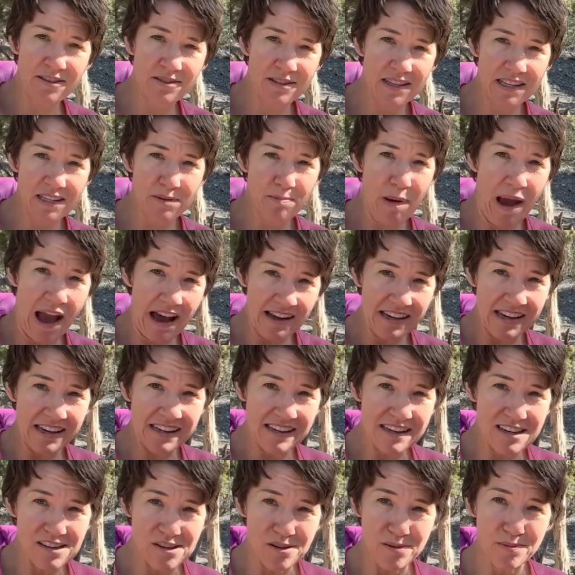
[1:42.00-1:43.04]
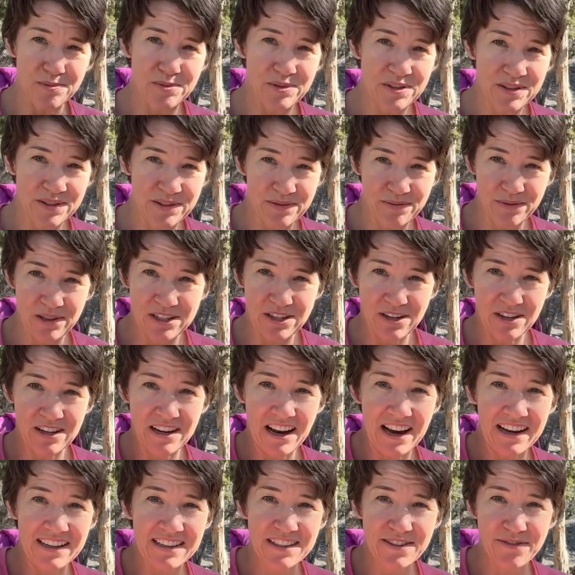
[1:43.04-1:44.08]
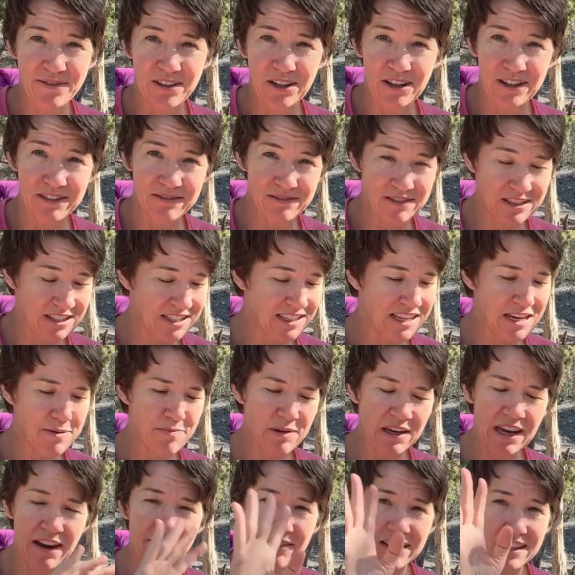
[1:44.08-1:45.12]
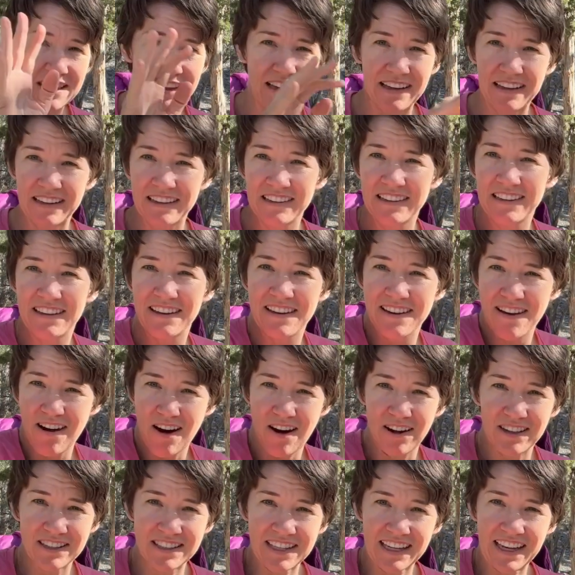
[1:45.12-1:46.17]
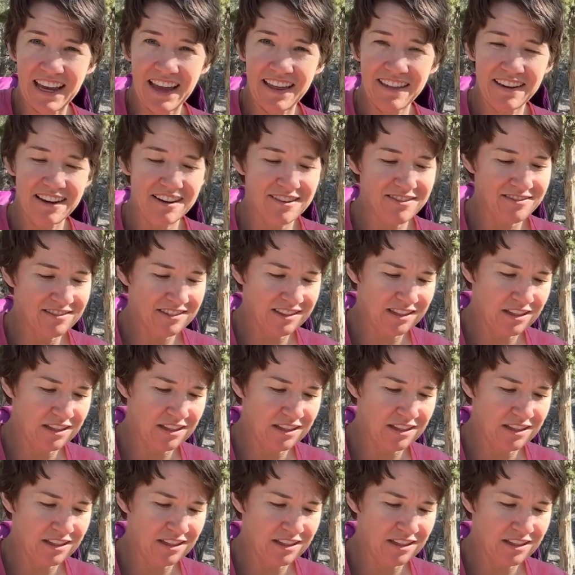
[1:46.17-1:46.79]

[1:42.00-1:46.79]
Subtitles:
use these packing cubes, which are nice for just keeping everything all together.